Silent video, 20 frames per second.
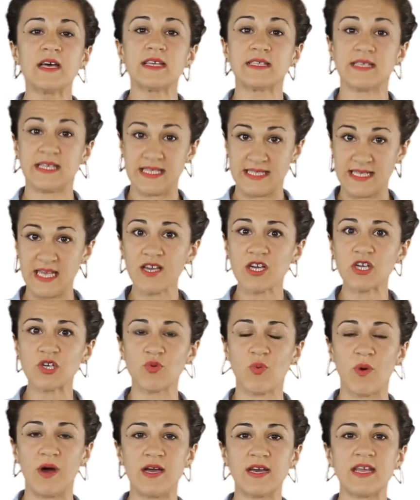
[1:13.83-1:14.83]
The
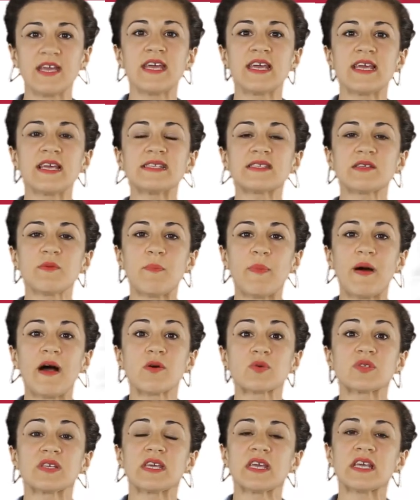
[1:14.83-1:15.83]
second one is
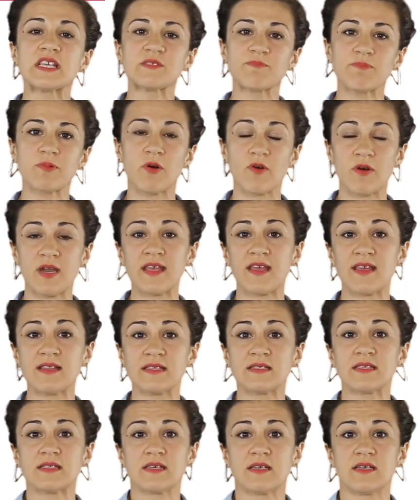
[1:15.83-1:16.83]
about exploring
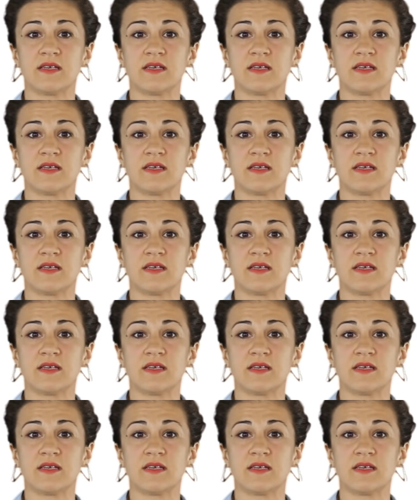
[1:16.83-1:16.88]
and